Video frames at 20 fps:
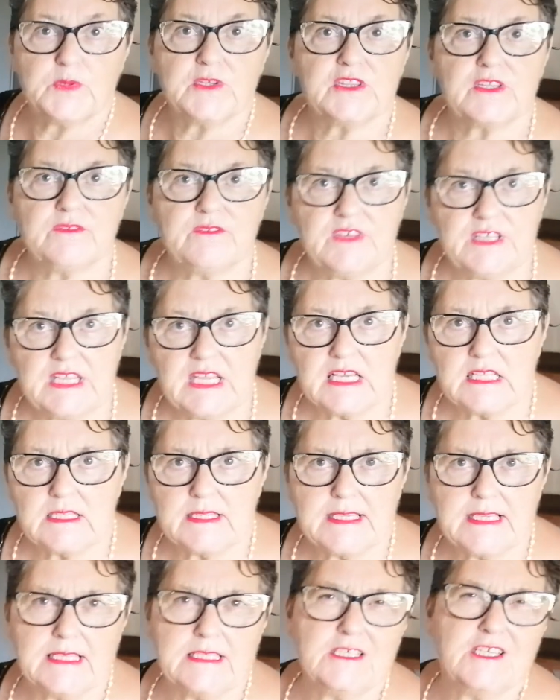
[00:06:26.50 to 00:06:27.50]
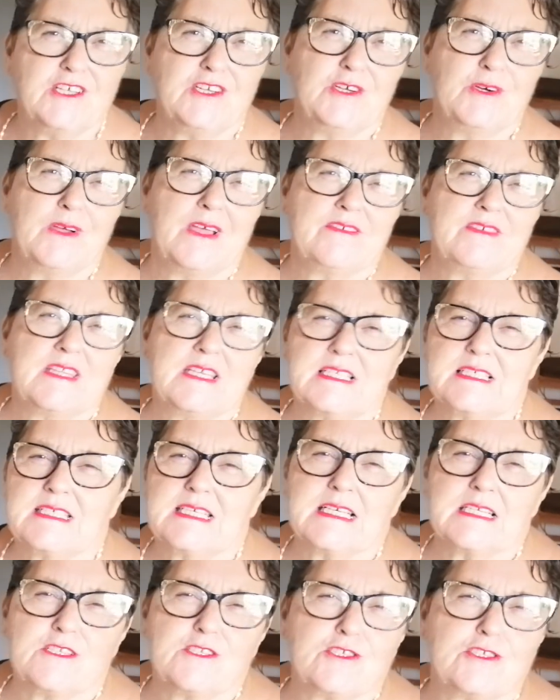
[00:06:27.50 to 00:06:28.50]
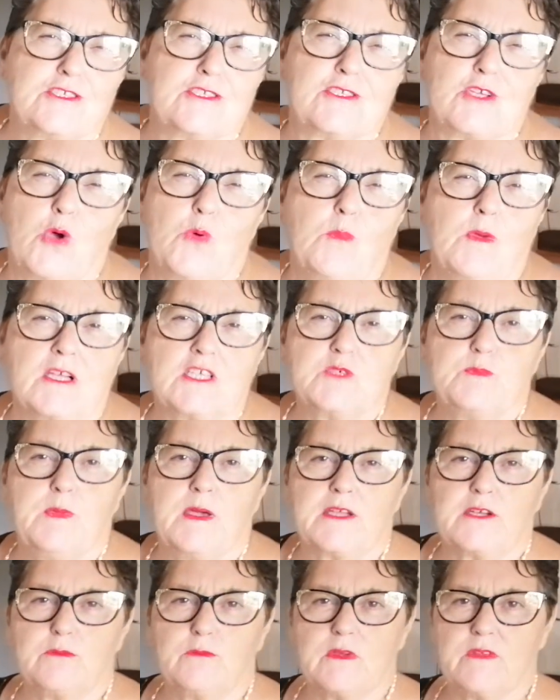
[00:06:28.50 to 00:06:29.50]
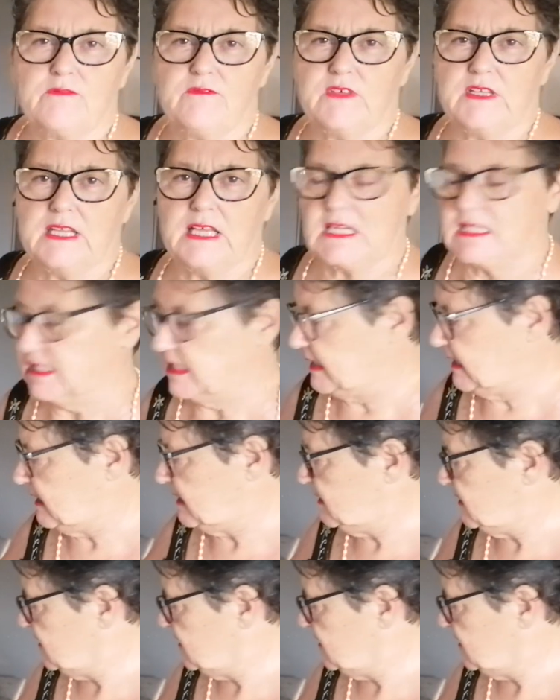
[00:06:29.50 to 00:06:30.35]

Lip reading: put the vanilla in. You know, everything tastes so much better with vanilla in